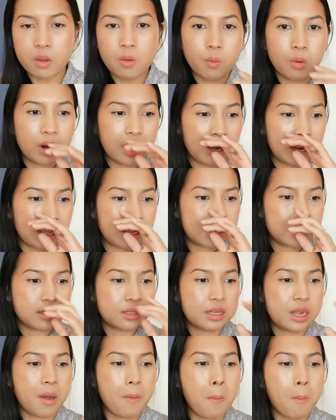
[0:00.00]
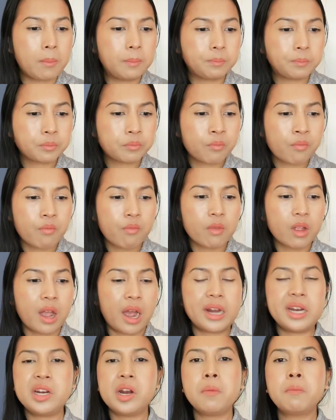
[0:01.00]
What I like is that
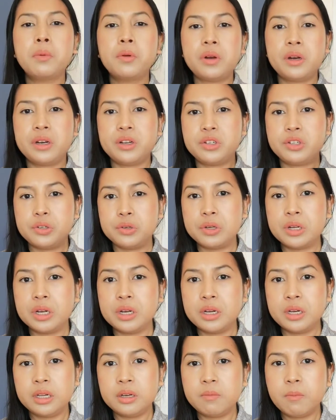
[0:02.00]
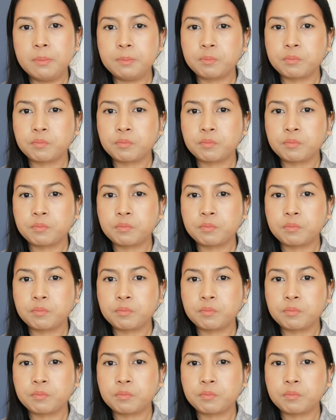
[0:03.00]
I did not put any sugar in it,